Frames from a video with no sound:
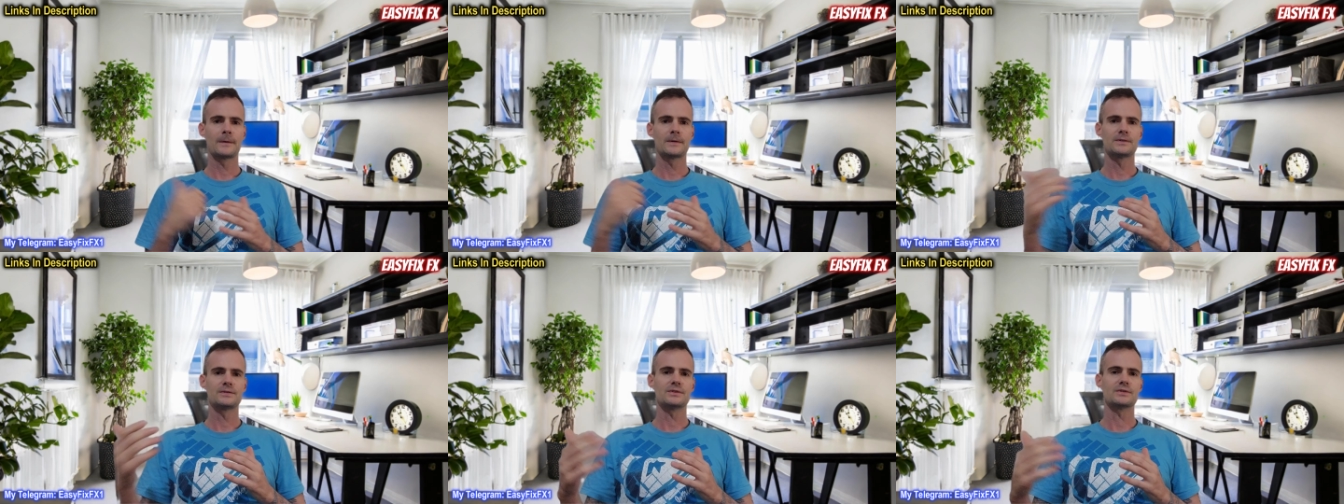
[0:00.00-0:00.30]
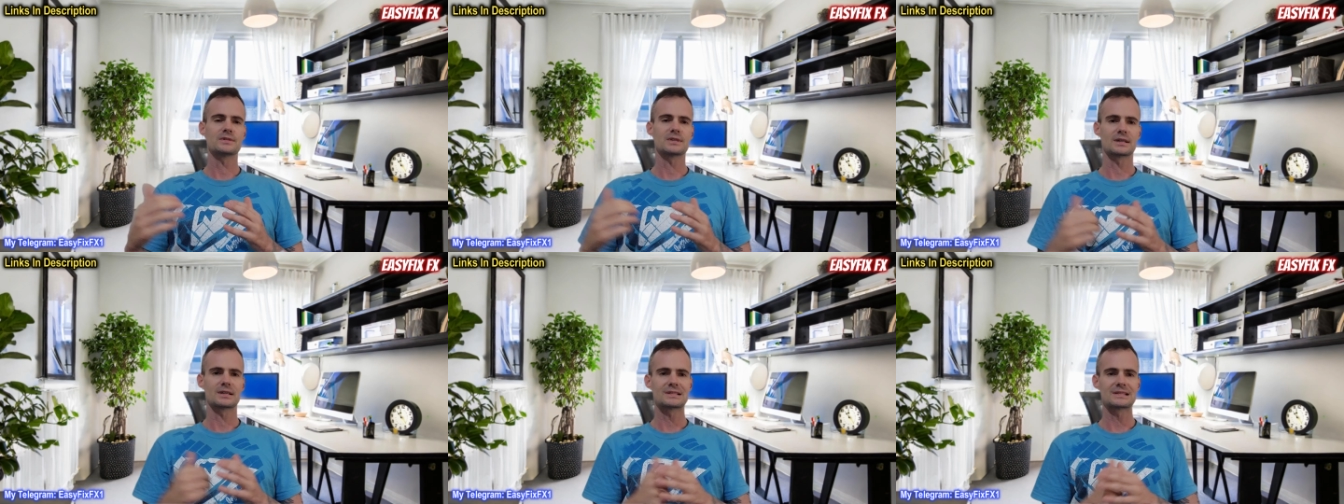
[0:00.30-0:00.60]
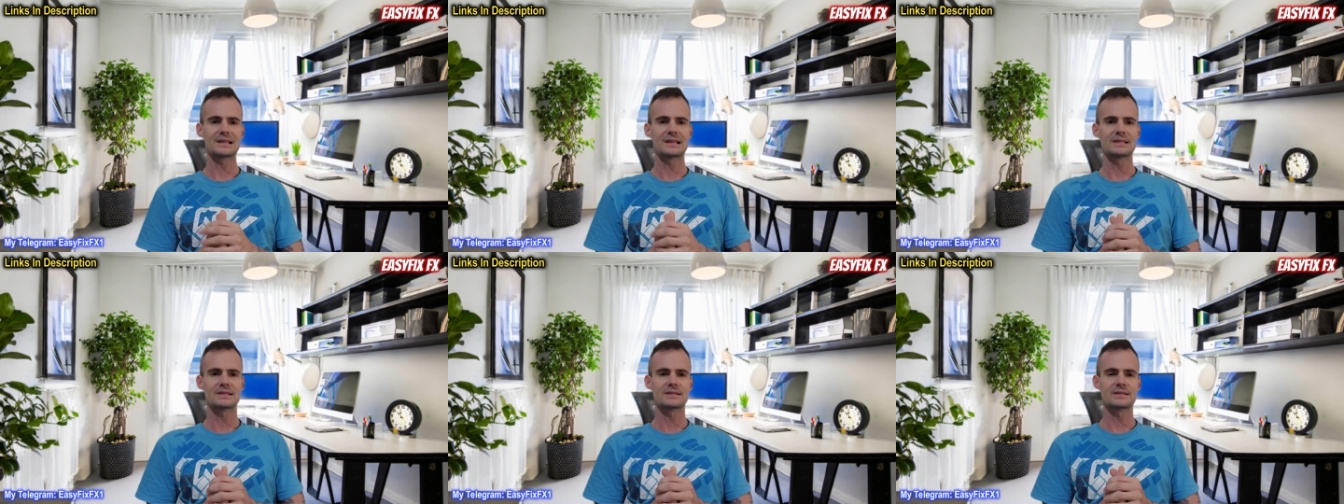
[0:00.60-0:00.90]
to
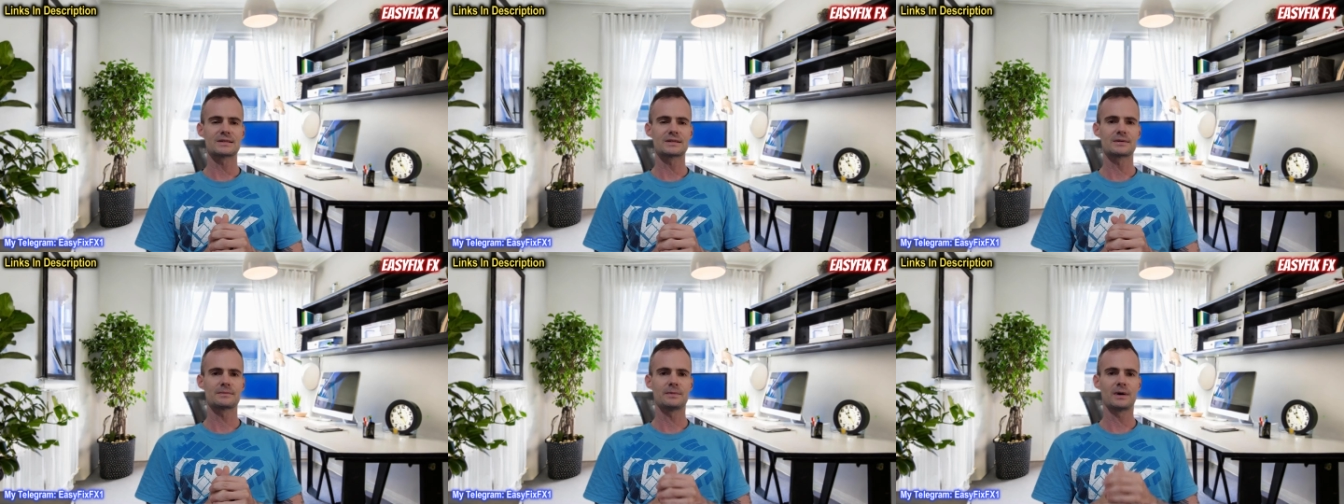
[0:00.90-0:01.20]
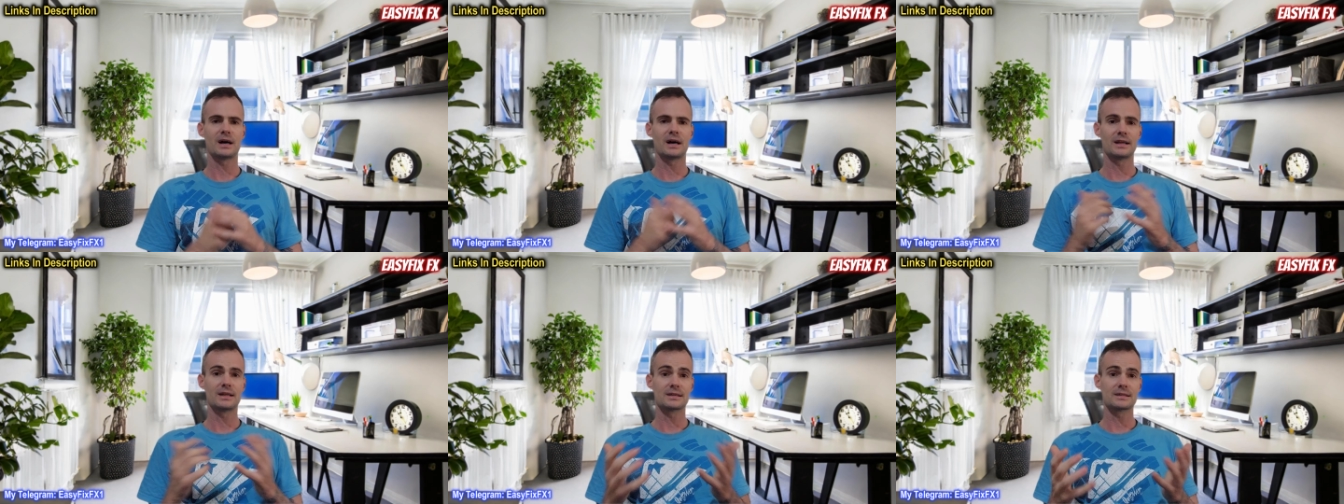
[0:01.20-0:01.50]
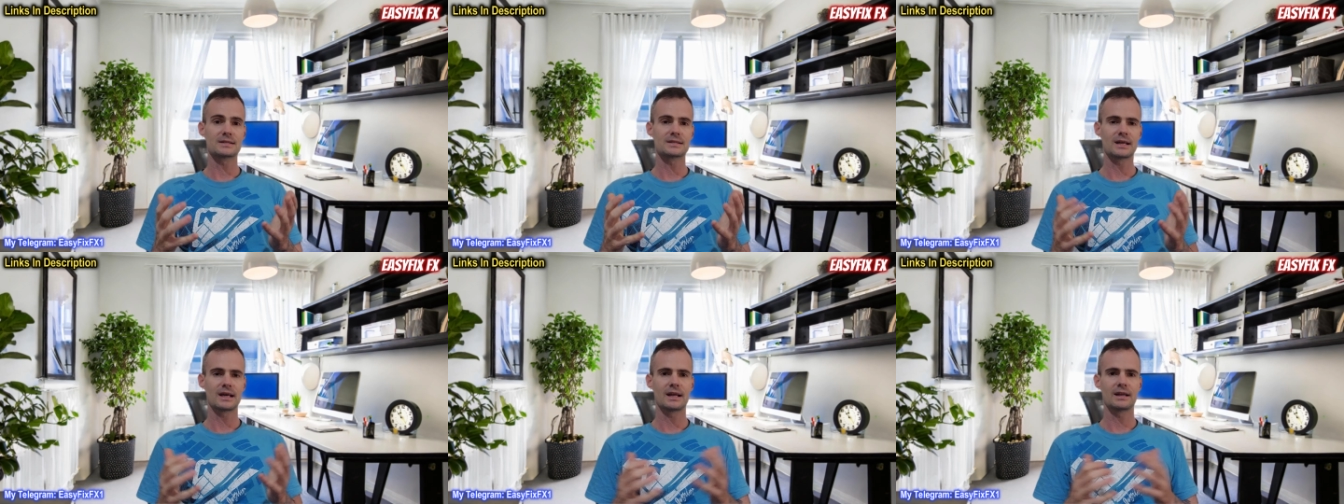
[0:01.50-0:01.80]
success by
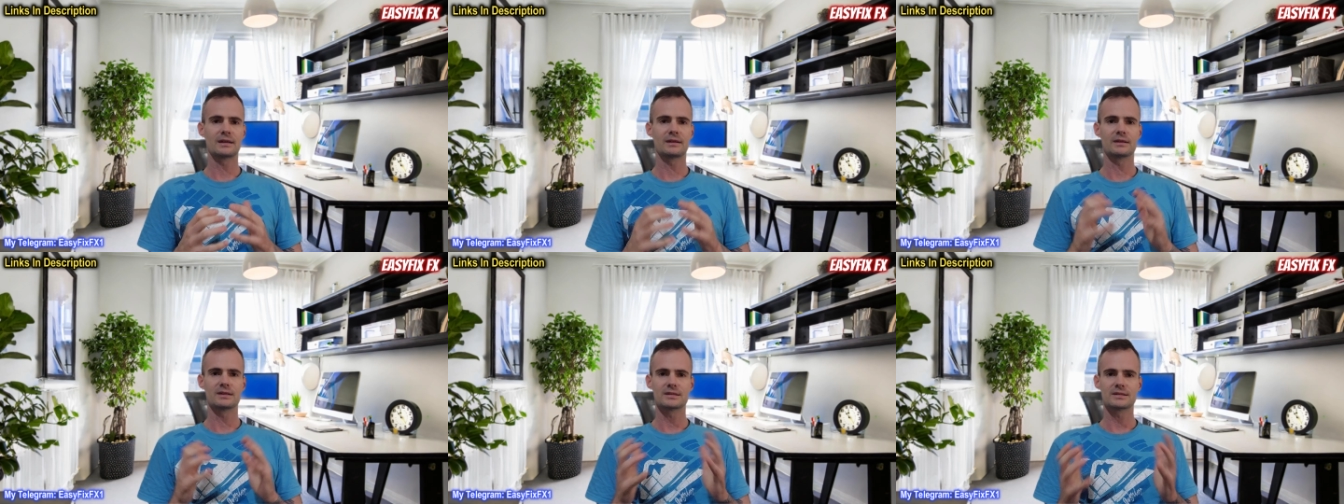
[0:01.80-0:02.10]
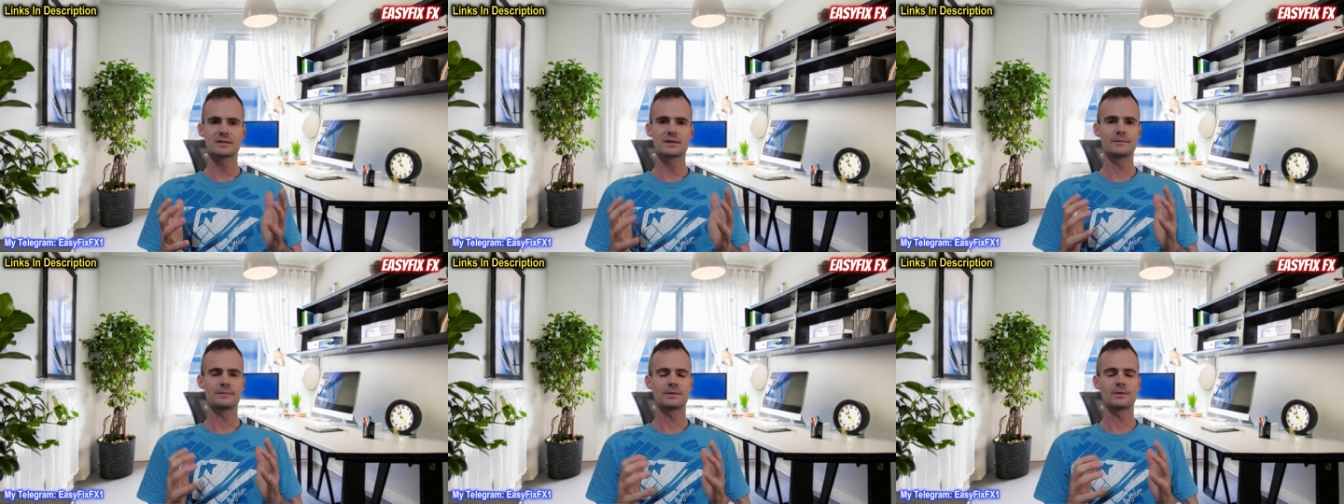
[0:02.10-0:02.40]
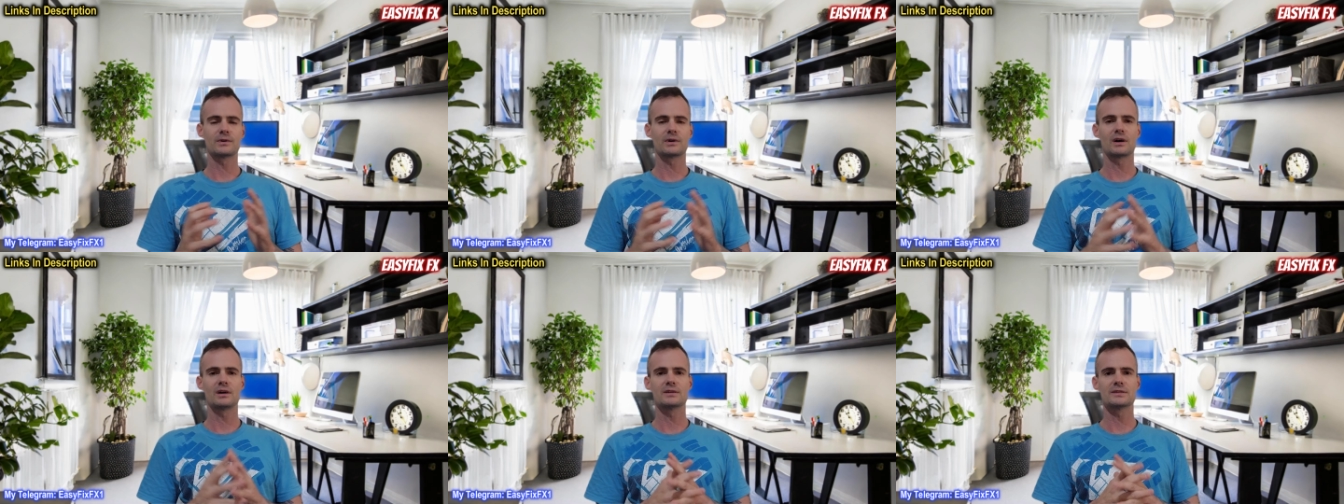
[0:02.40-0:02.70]
understanding this
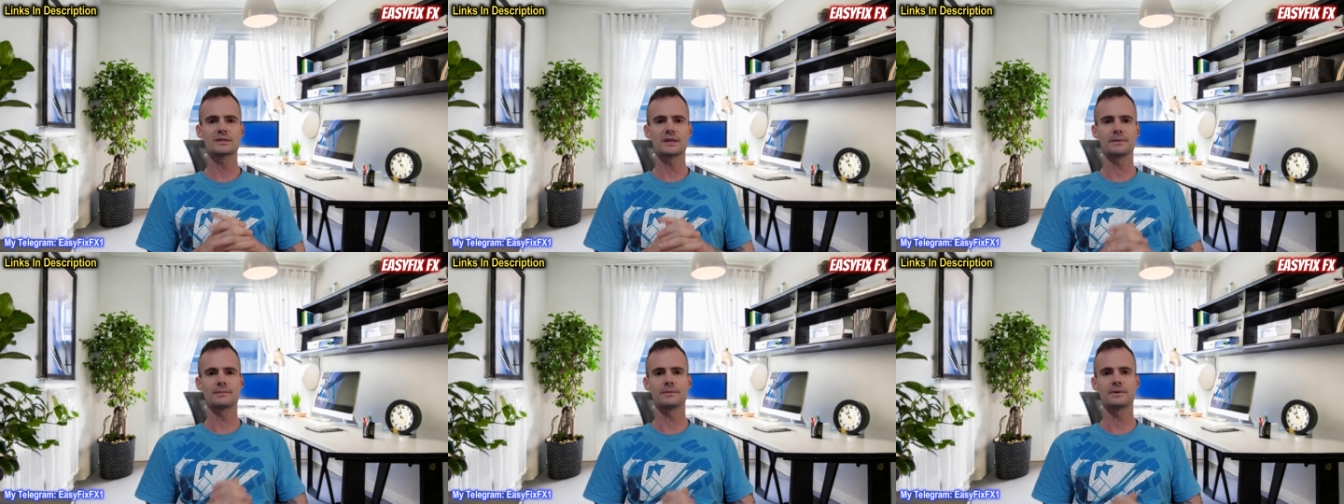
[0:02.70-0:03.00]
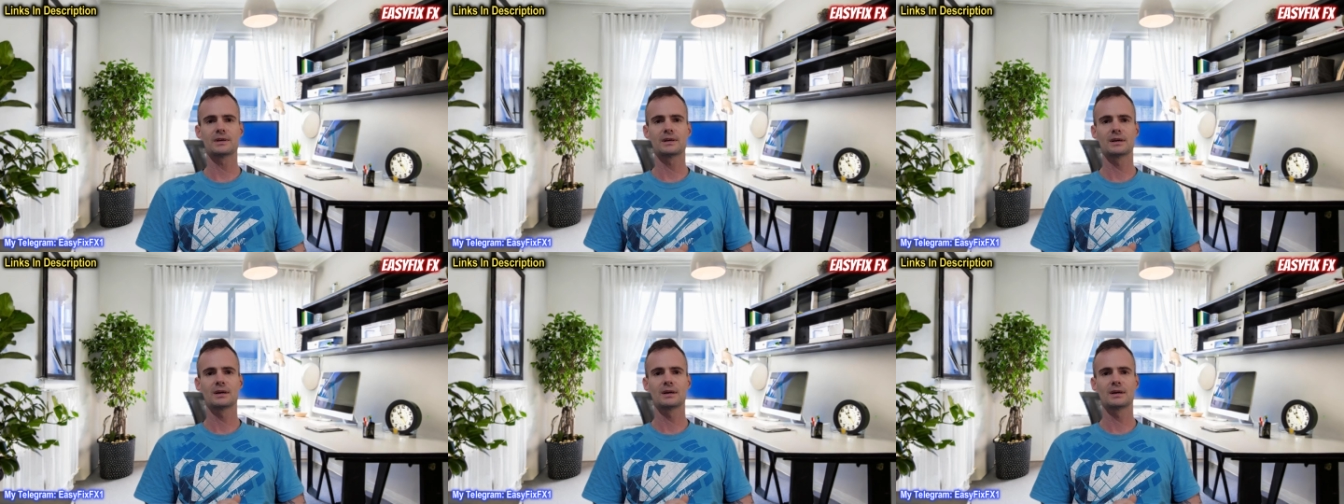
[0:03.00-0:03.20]
simple concept.